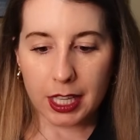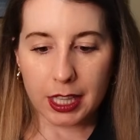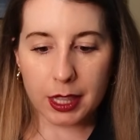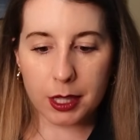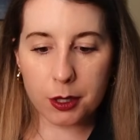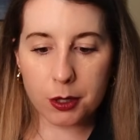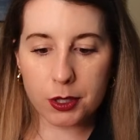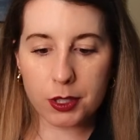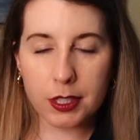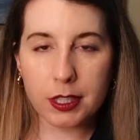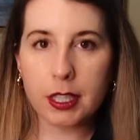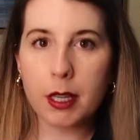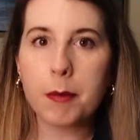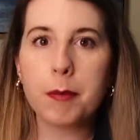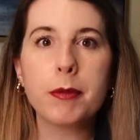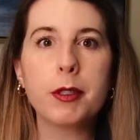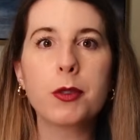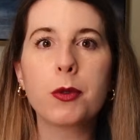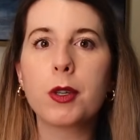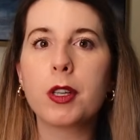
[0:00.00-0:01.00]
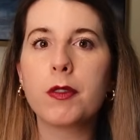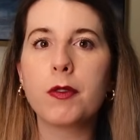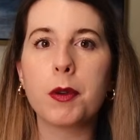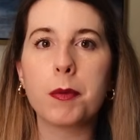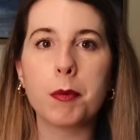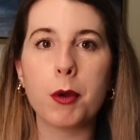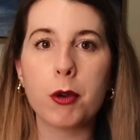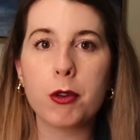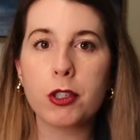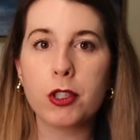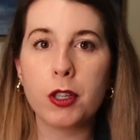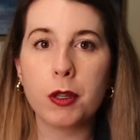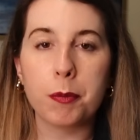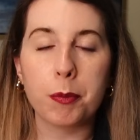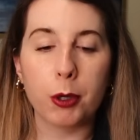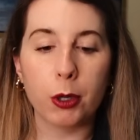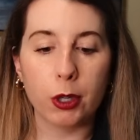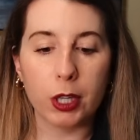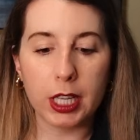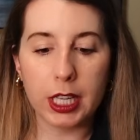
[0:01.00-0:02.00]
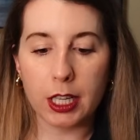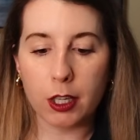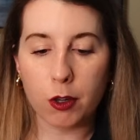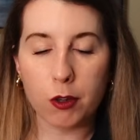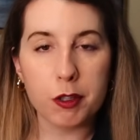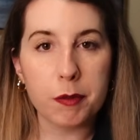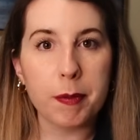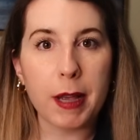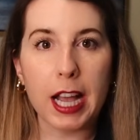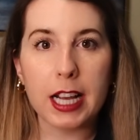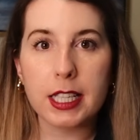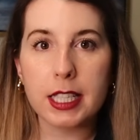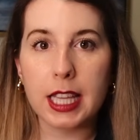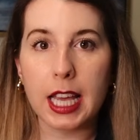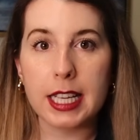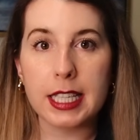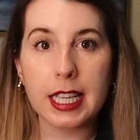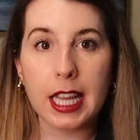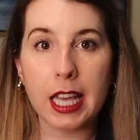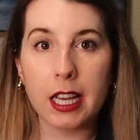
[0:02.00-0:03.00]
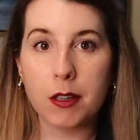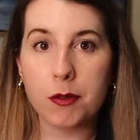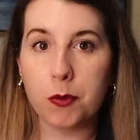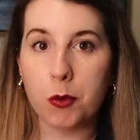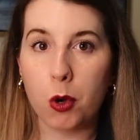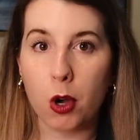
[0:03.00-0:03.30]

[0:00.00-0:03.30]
there's some sort of emotional burden. It goes back to that 10 of